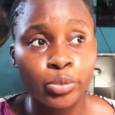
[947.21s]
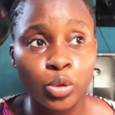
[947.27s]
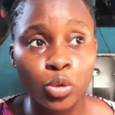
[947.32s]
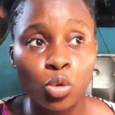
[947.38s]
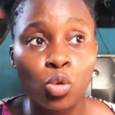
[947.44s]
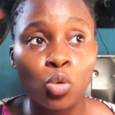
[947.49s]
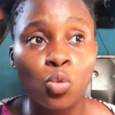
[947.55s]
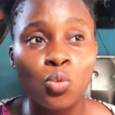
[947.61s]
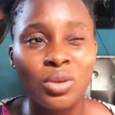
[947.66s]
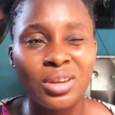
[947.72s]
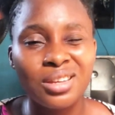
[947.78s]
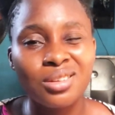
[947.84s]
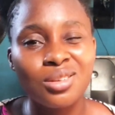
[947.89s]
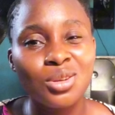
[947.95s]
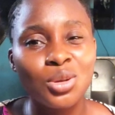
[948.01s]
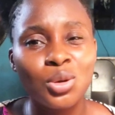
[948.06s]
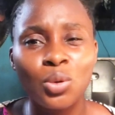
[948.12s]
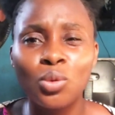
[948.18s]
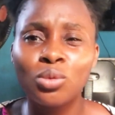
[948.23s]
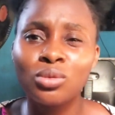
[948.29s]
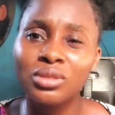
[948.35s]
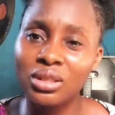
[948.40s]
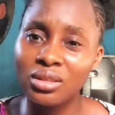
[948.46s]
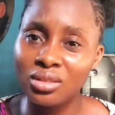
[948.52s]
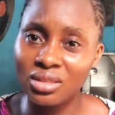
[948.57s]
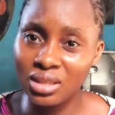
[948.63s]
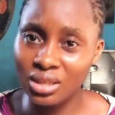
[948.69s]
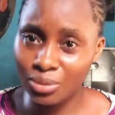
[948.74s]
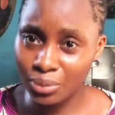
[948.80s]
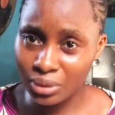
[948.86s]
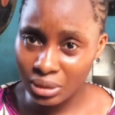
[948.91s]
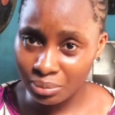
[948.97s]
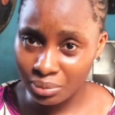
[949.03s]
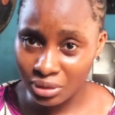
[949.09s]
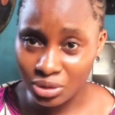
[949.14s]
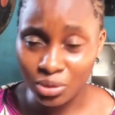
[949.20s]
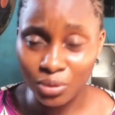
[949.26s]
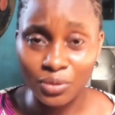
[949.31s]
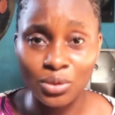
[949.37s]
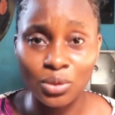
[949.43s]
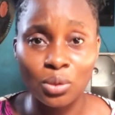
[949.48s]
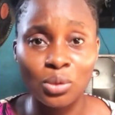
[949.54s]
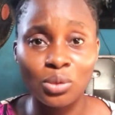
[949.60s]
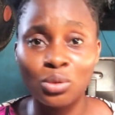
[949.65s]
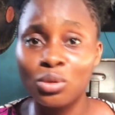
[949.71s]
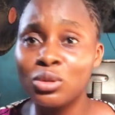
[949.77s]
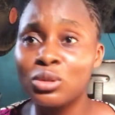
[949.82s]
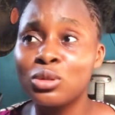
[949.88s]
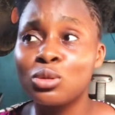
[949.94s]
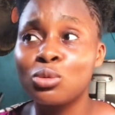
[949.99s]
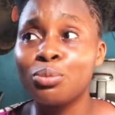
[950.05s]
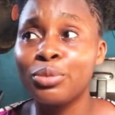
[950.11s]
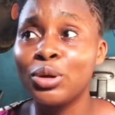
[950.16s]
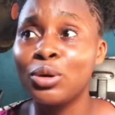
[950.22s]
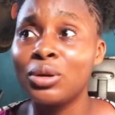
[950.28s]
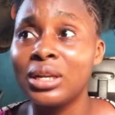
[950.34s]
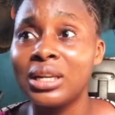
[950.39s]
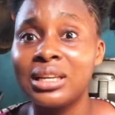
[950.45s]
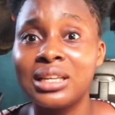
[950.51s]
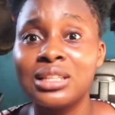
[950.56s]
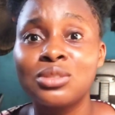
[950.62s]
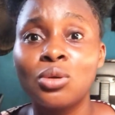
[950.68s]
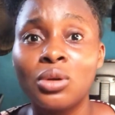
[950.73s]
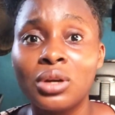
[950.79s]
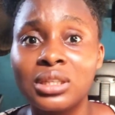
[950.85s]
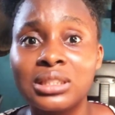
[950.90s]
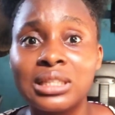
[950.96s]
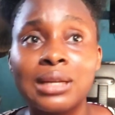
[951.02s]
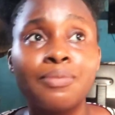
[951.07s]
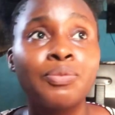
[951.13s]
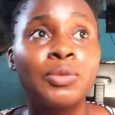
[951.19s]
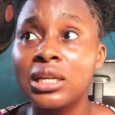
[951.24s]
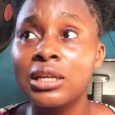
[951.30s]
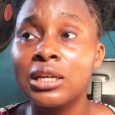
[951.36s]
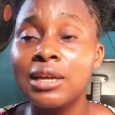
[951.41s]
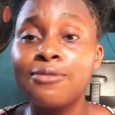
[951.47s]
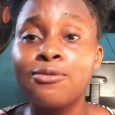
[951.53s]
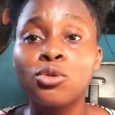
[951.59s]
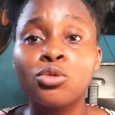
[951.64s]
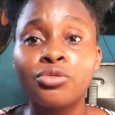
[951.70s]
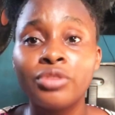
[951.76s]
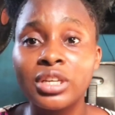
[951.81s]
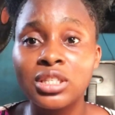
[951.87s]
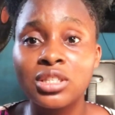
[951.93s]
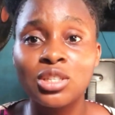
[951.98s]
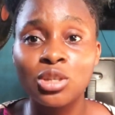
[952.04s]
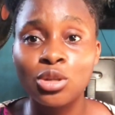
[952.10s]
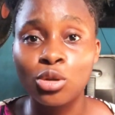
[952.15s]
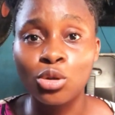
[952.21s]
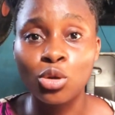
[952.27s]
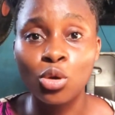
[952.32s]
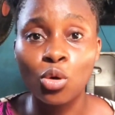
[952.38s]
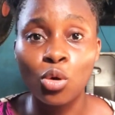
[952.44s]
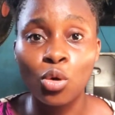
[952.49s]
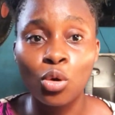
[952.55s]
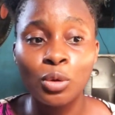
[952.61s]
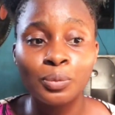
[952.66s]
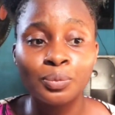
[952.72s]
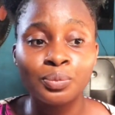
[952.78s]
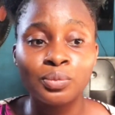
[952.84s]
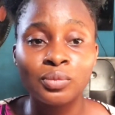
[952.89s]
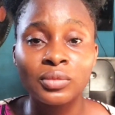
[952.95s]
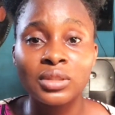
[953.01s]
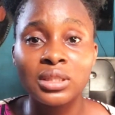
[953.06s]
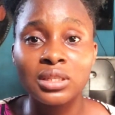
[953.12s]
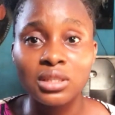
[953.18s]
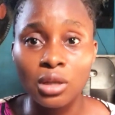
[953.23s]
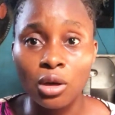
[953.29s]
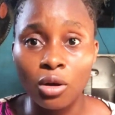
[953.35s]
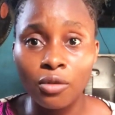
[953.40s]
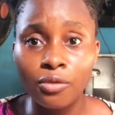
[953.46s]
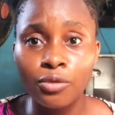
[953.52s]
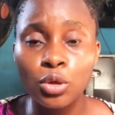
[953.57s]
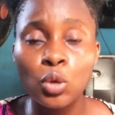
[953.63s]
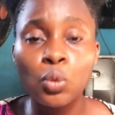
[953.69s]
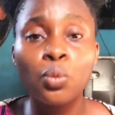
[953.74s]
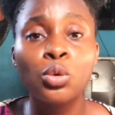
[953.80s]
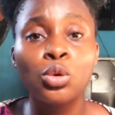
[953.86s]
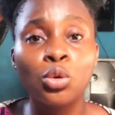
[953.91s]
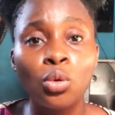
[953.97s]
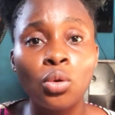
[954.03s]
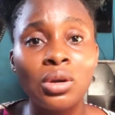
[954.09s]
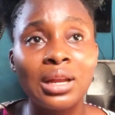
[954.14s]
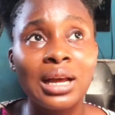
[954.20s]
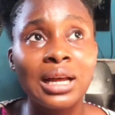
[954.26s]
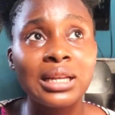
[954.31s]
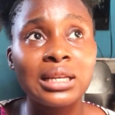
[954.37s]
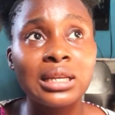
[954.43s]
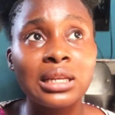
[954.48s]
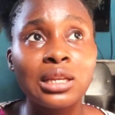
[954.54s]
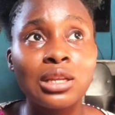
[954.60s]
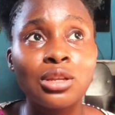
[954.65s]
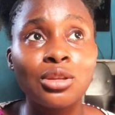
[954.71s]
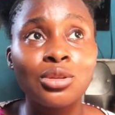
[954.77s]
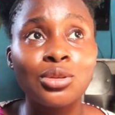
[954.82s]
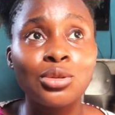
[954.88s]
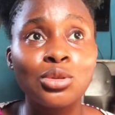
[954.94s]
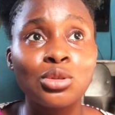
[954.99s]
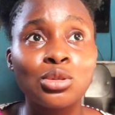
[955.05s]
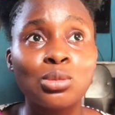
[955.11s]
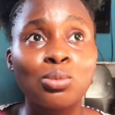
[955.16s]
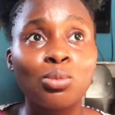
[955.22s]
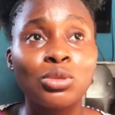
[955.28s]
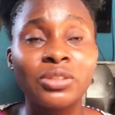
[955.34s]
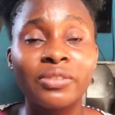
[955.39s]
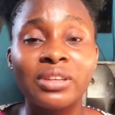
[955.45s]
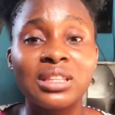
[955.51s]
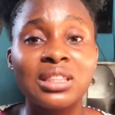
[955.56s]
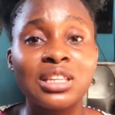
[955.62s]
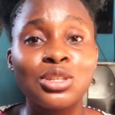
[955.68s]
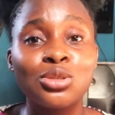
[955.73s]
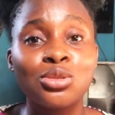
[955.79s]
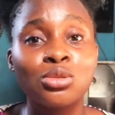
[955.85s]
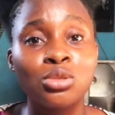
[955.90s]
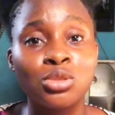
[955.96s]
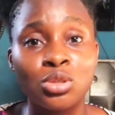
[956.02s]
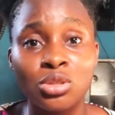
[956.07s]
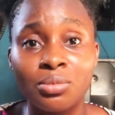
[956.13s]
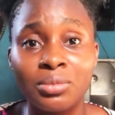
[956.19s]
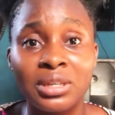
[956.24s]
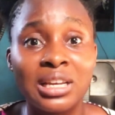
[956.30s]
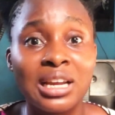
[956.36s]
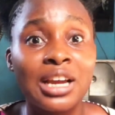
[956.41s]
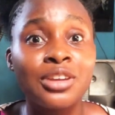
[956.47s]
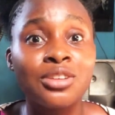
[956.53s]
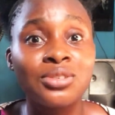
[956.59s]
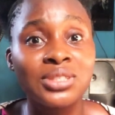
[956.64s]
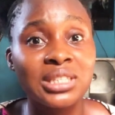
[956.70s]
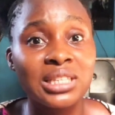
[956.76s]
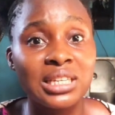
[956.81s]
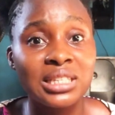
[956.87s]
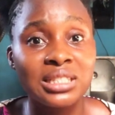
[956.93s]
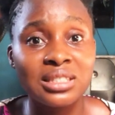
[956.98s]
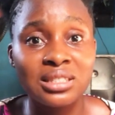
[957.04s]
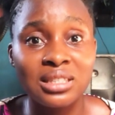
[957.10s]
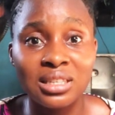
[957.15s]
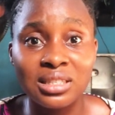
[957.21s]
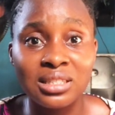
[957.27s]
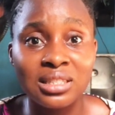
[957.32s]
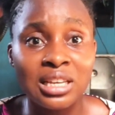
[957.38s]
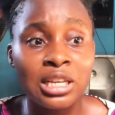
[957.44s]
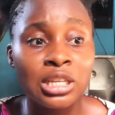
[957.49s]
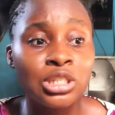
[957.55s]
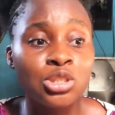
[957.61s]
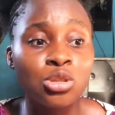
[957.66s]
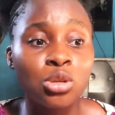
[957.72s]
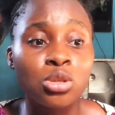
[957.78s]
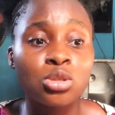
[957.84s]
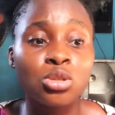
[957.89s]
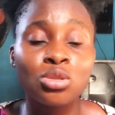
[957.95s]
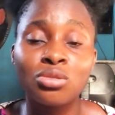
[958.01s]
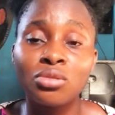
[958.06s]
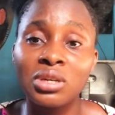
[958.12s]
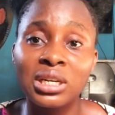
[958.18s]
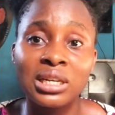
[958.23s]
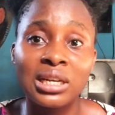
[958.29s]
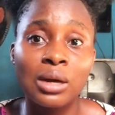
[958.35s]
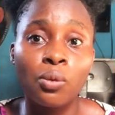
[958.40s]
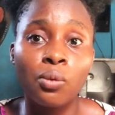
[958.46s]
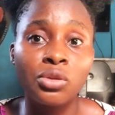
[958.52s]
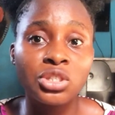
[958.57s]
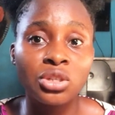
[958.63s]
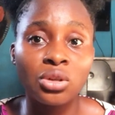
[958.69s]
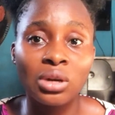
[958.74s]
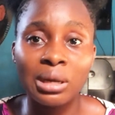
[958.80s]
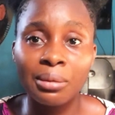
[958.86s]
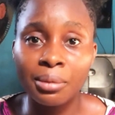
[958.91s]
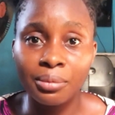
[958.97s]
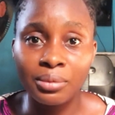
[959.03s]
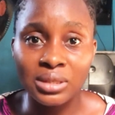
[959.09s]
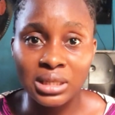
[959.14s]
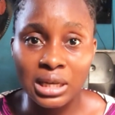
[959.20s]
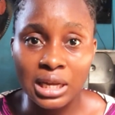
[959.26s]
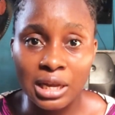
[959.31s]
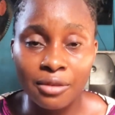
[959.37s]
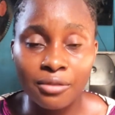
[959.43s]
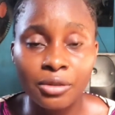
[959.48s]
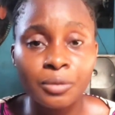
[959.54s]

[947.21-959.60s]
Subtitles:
So we need to take it with a pinch of salt, not to be on the net all the time. If you rate yourself, you will know that most of the things you do on social media are useless things, just scrolling and watching other people's life.